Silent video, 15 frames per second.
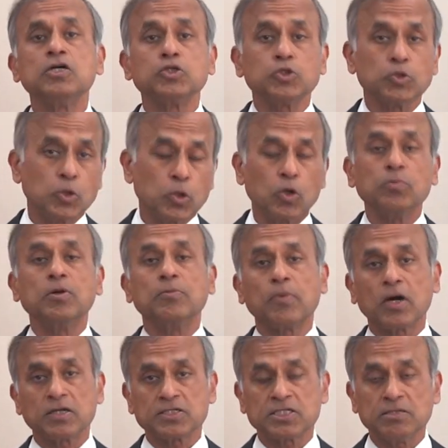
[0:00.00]
to global
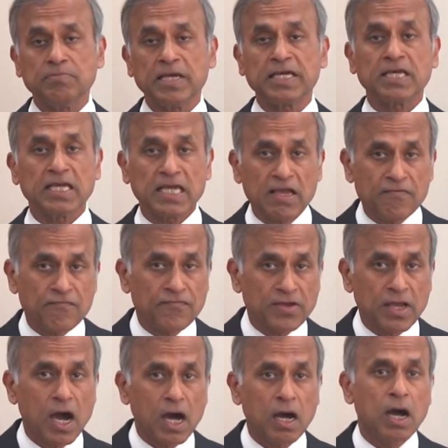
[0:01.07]
policy making if
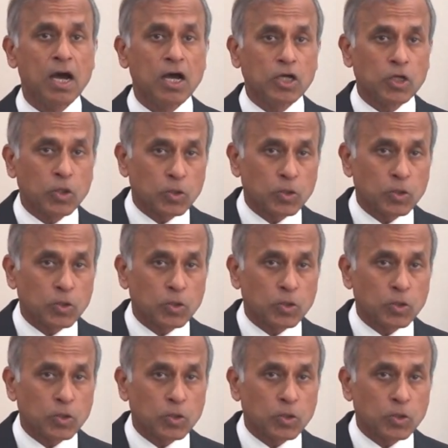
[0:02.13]
we are